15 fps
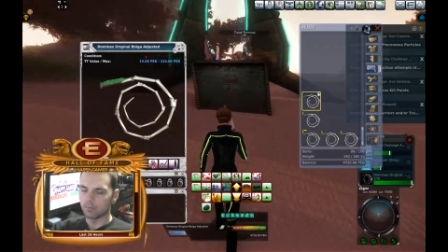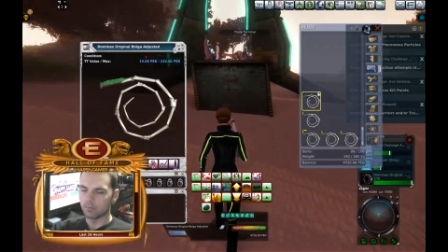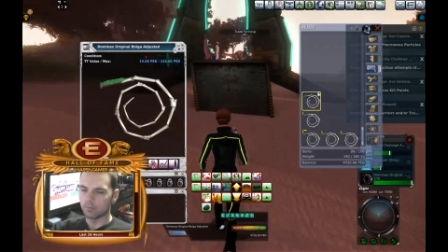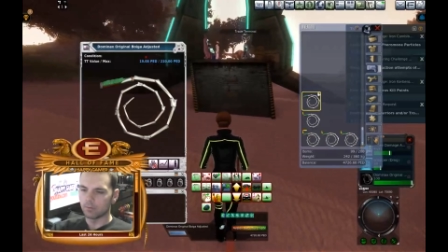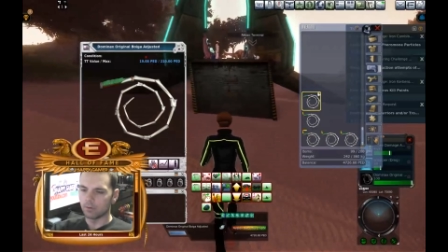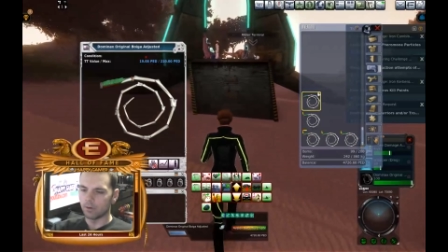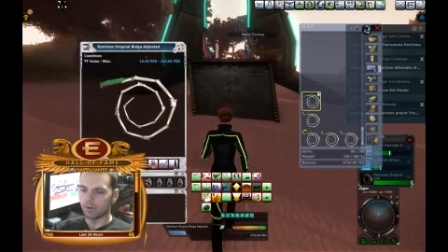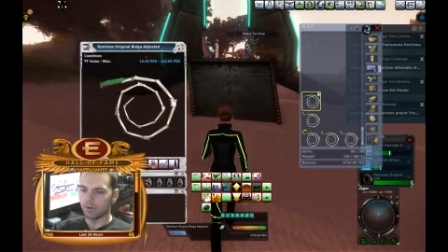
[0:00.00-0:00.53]

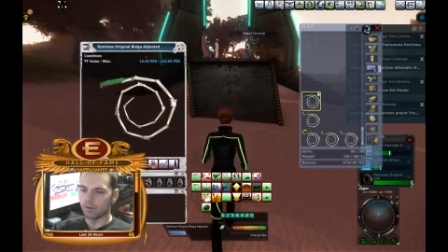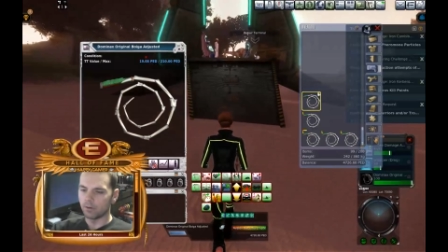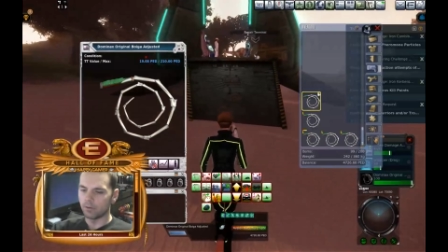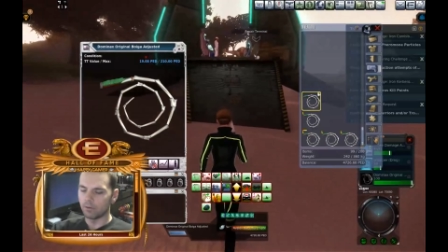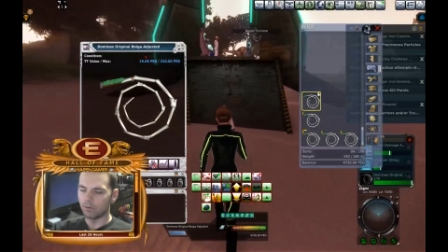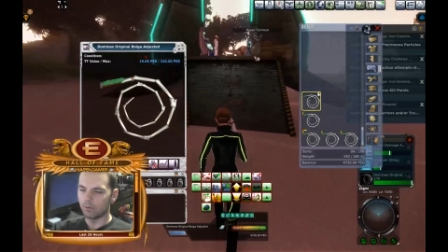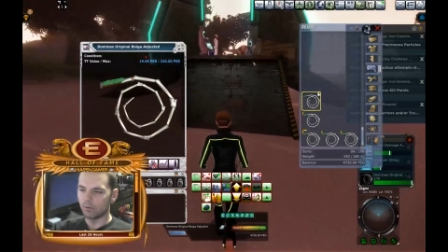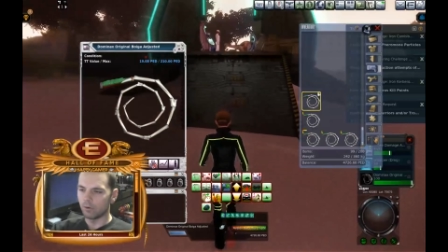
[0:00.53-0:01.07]
nearly
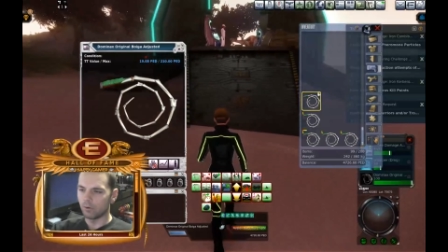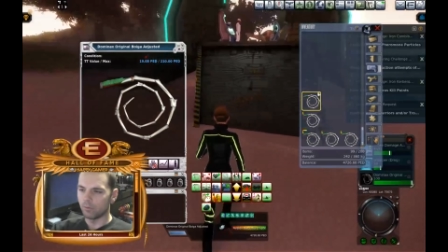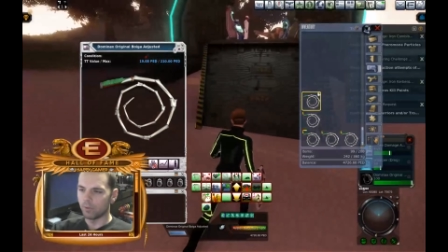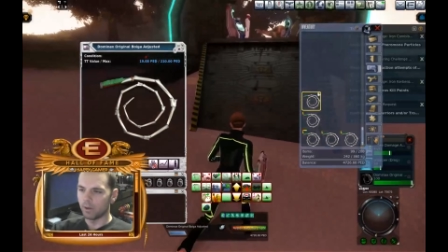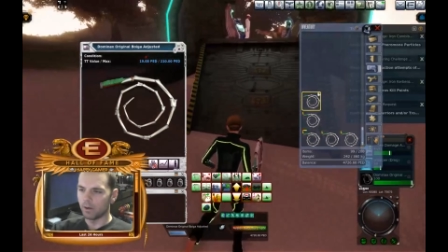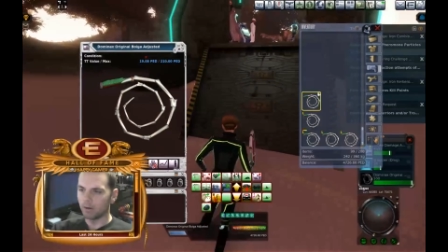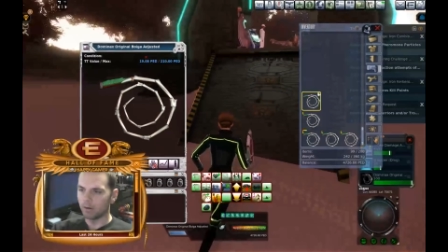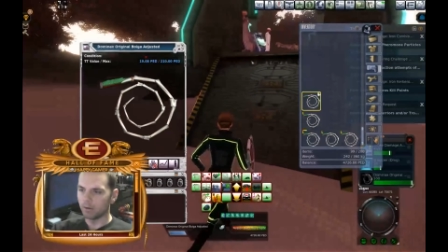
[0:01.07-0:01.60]
200
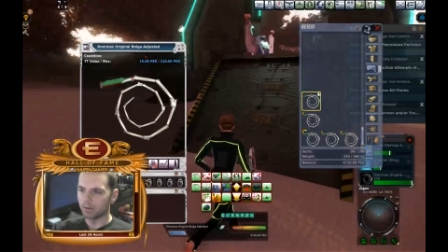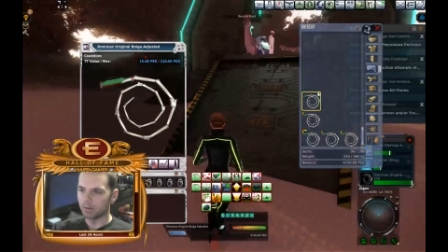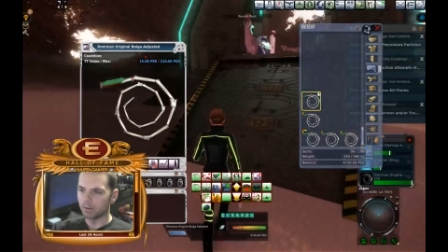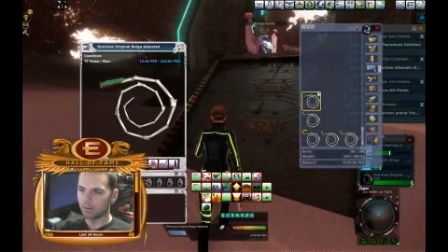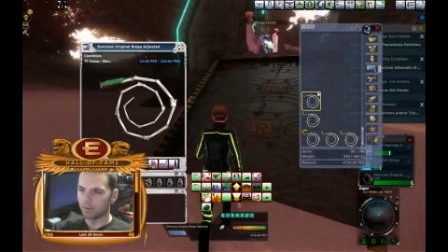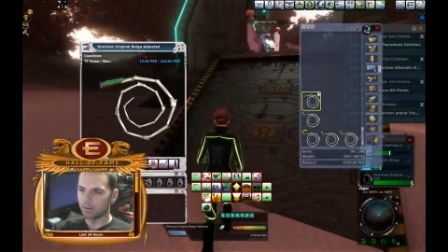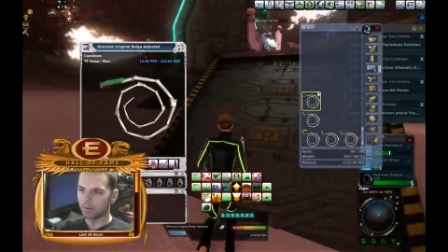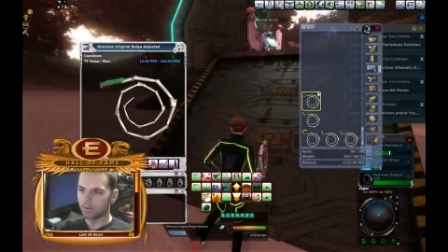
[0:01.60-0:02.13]
pet on this thing.